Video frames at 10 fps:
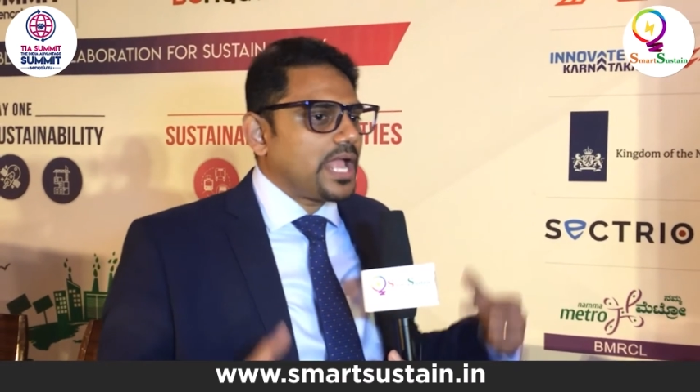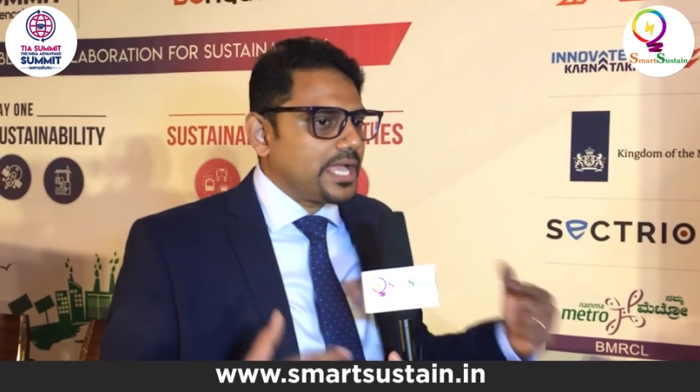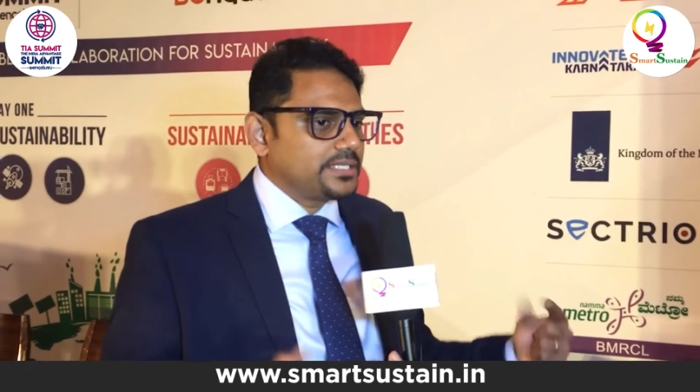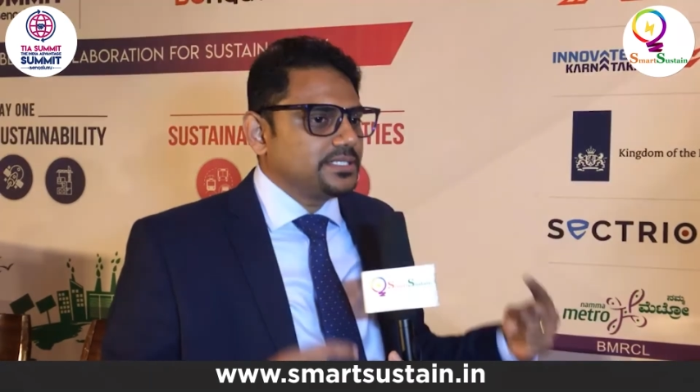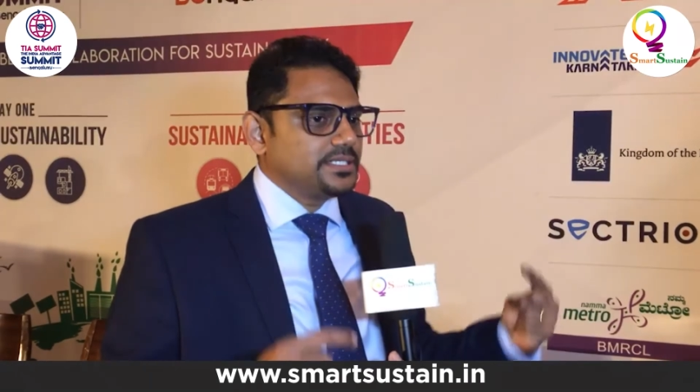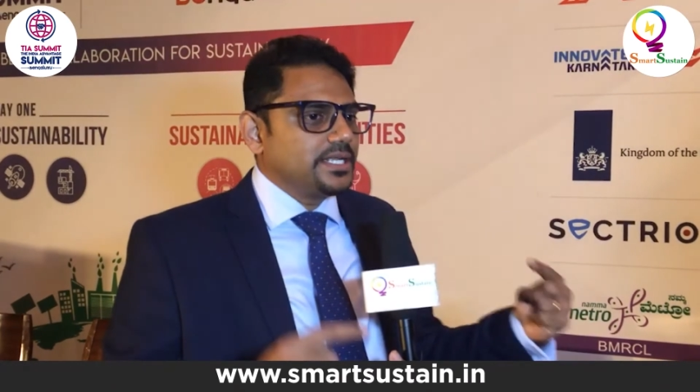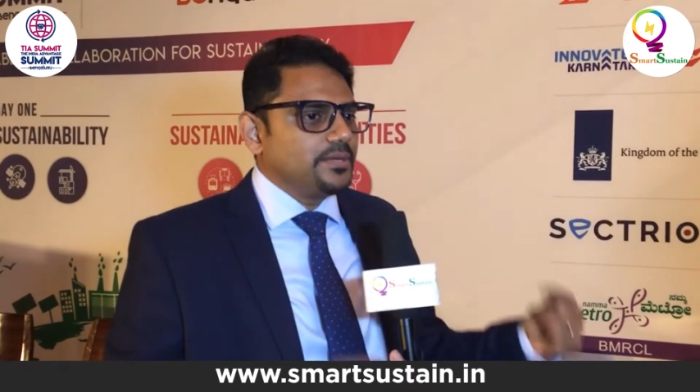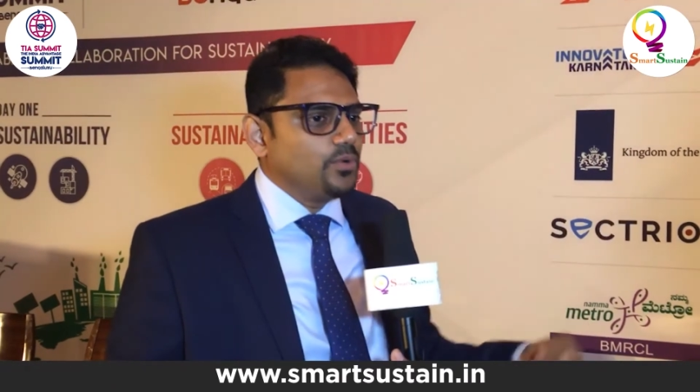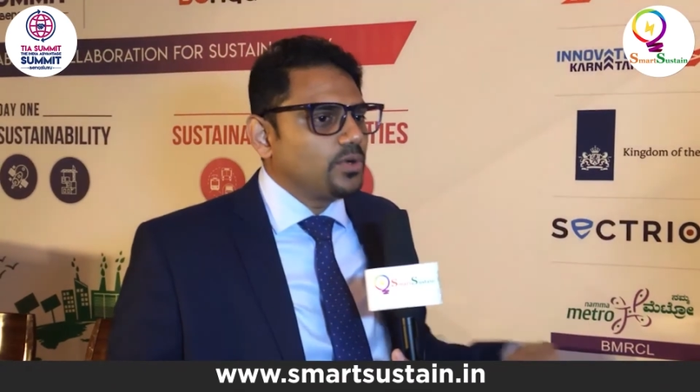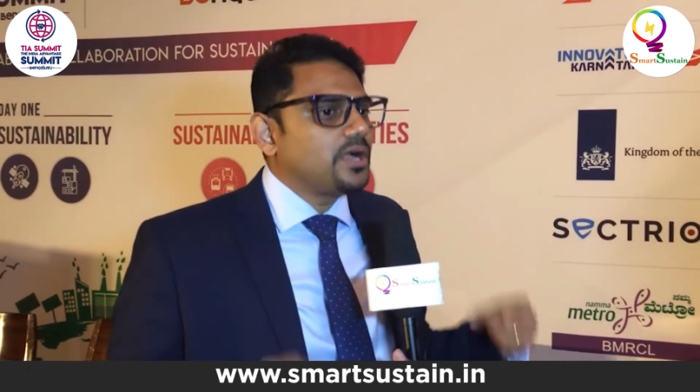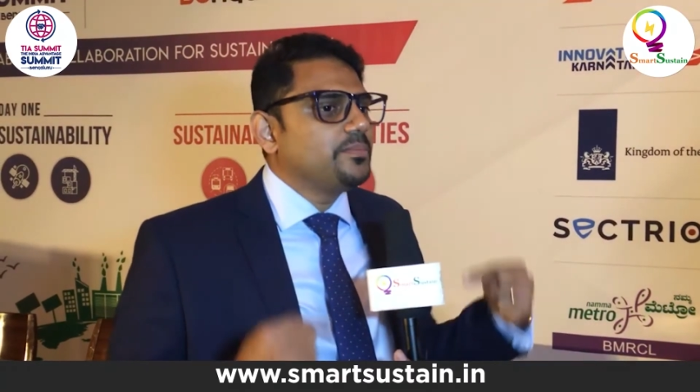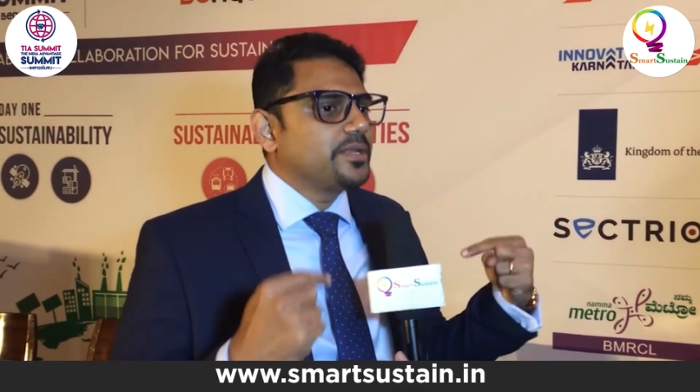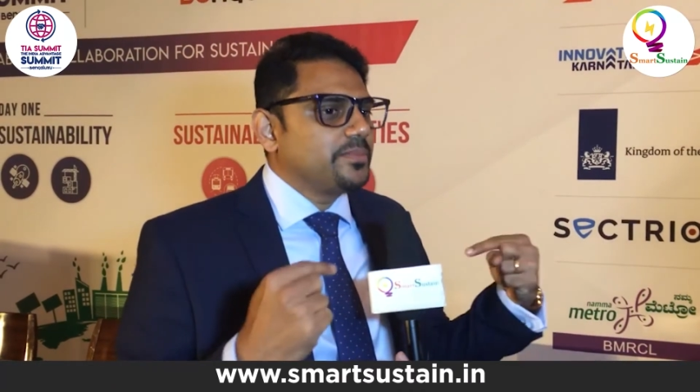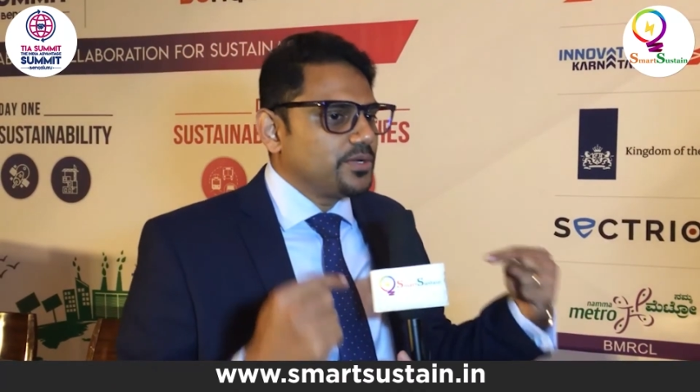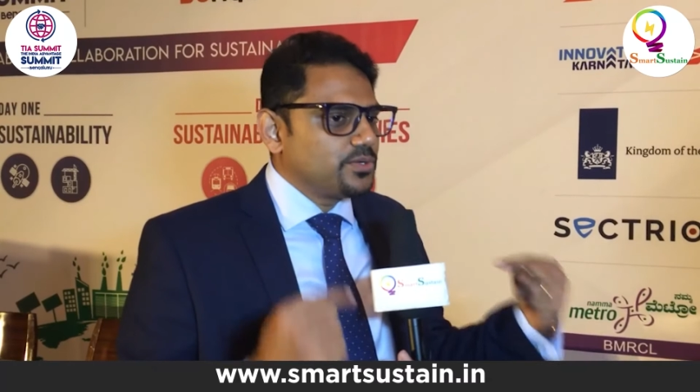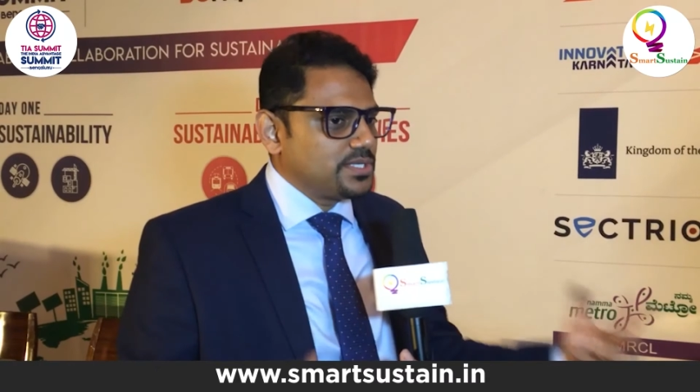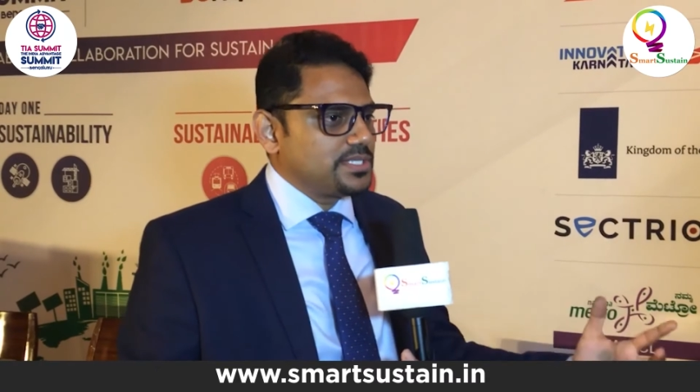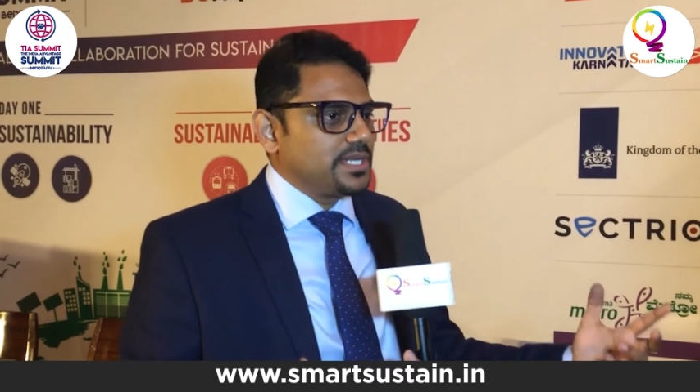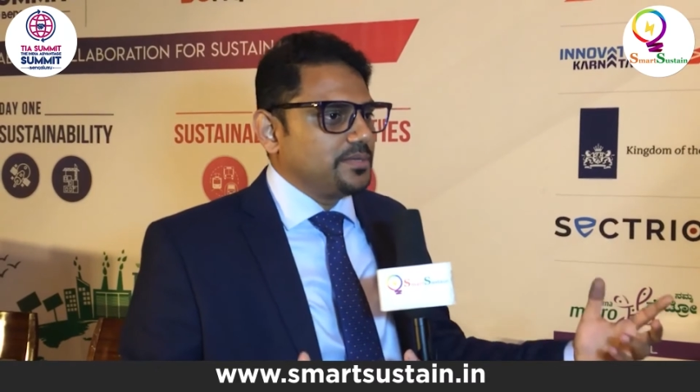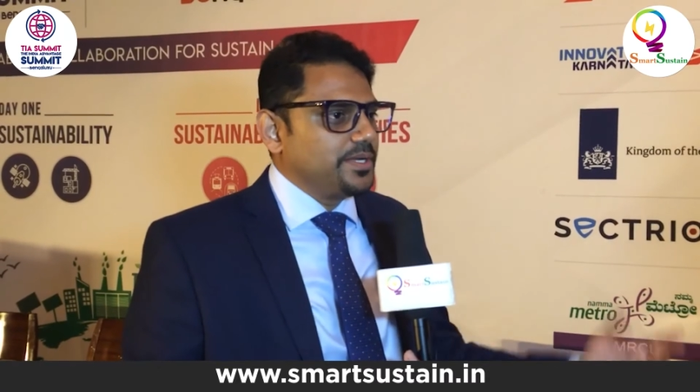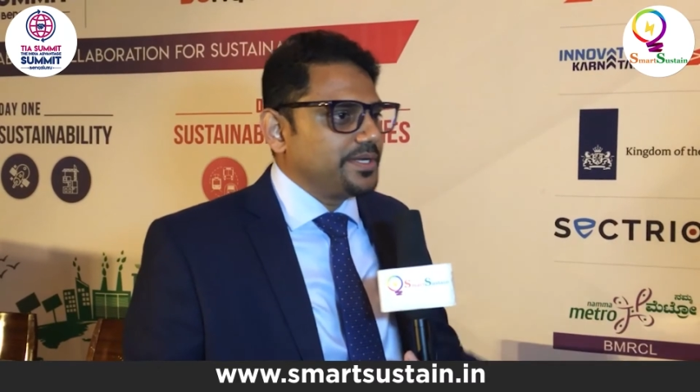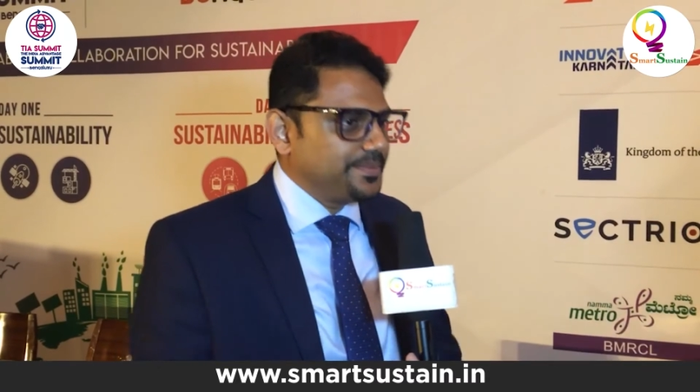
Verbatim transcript: action and more commitment to sustainability.